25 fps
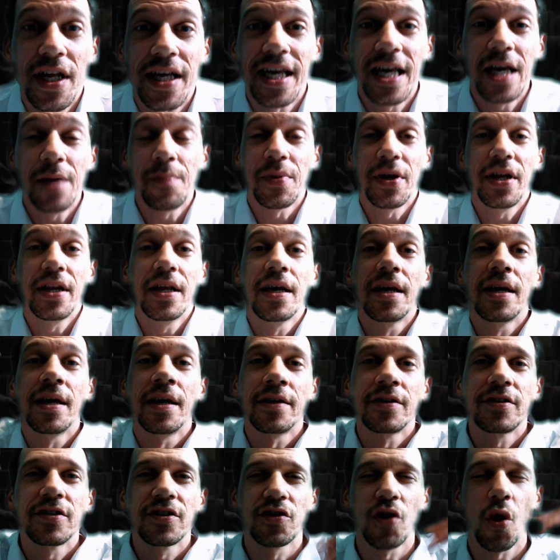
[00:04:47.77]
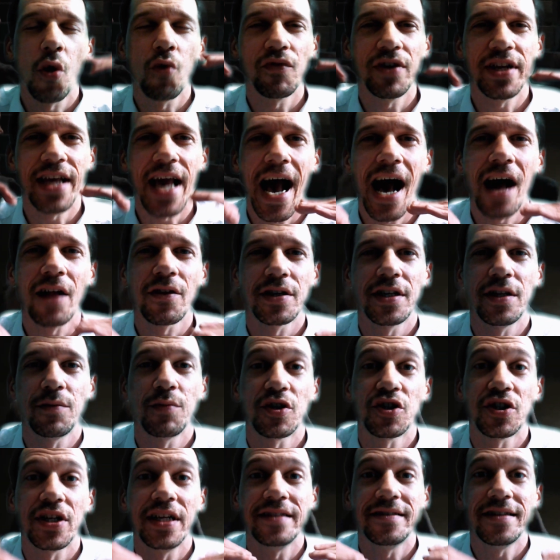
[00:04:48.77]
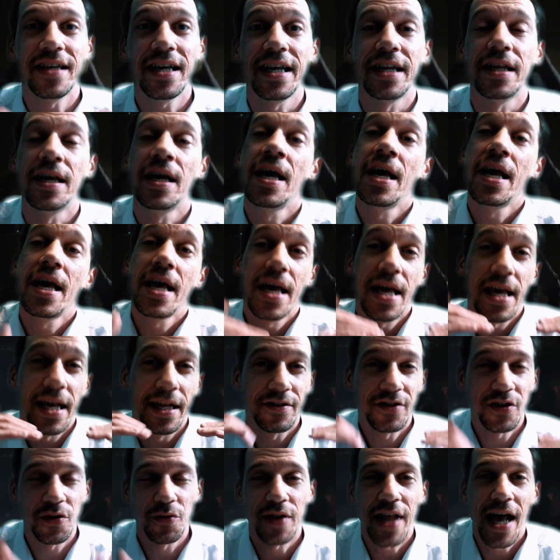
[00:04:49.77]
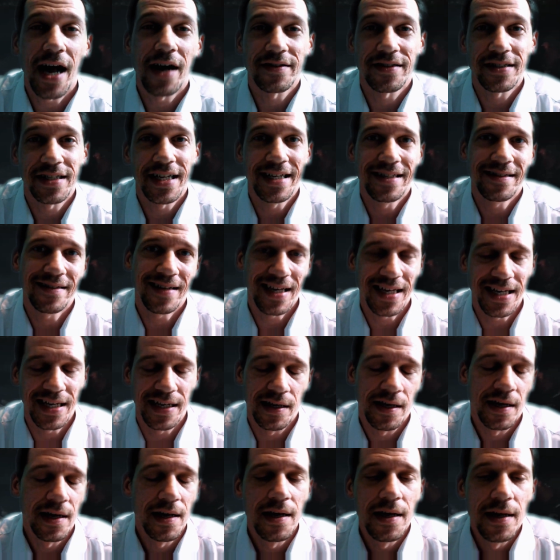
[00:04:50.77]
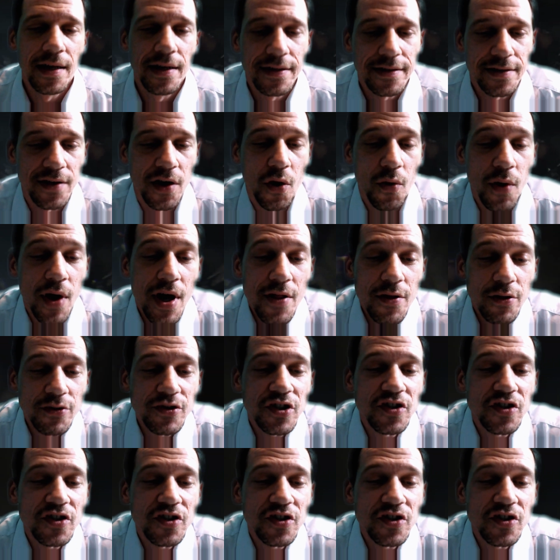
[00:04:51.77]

to keep it so reality, which they did in 2018. So, those